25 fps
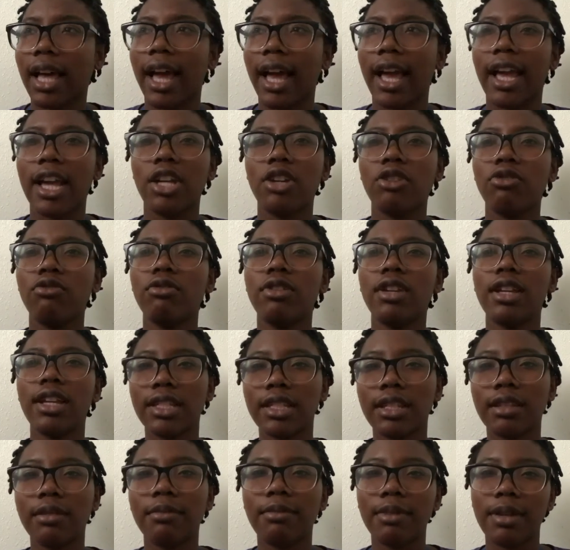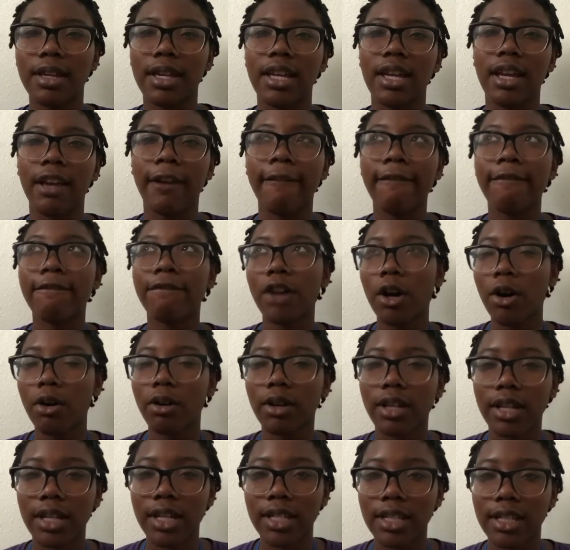You need to be
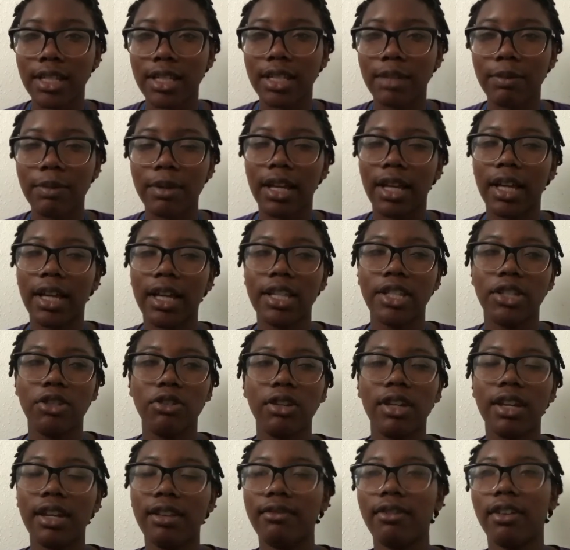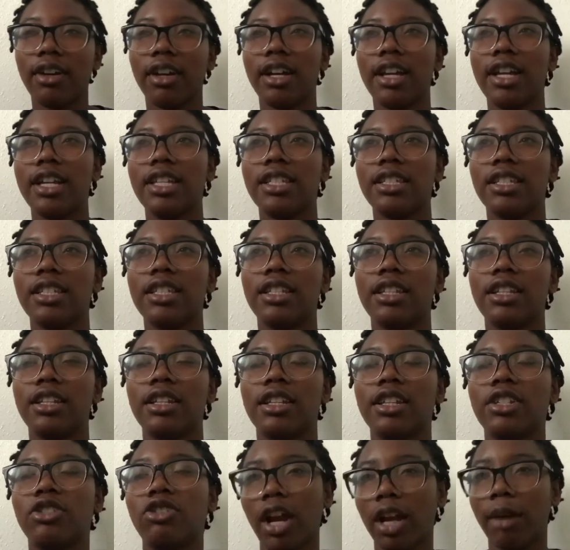focused, because you get very easily
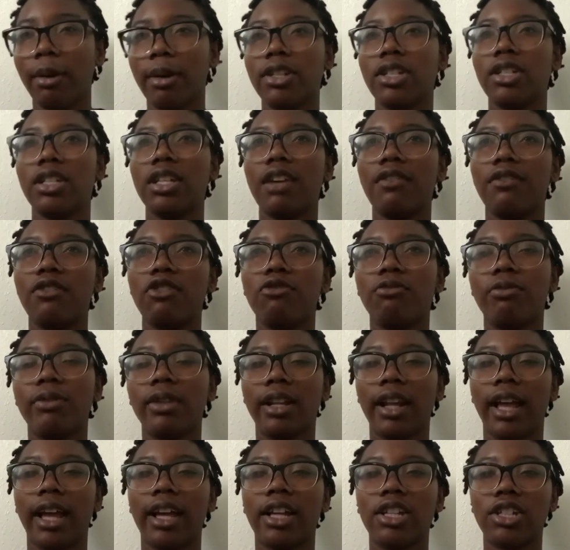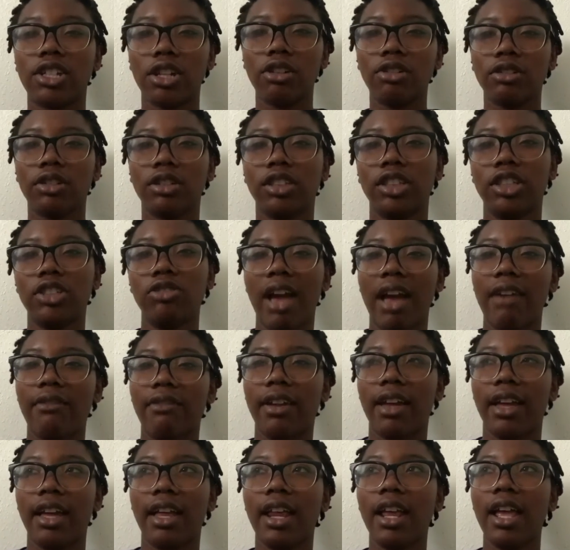distracted, especially if you've been sheltered and you
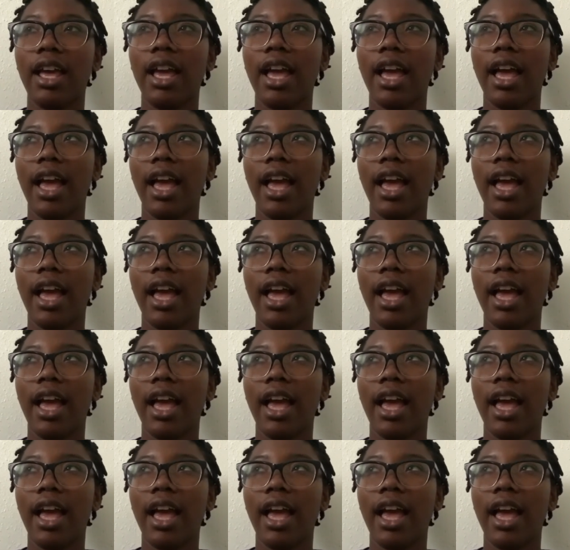haven't